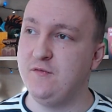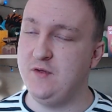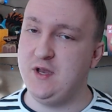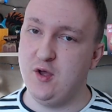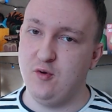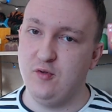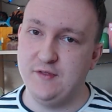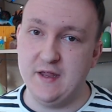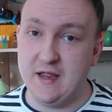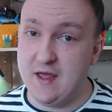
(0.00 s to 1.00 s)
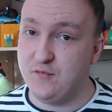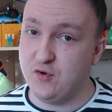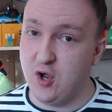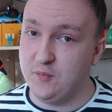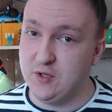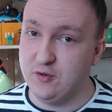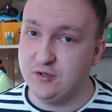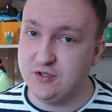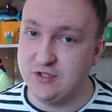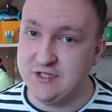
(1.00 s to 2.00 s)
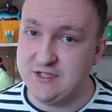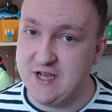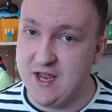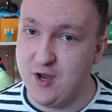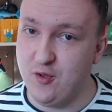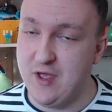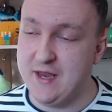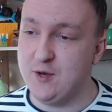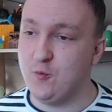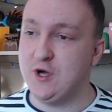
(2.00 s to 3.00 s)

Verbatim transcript: video that I ever uploaded to this channel, and it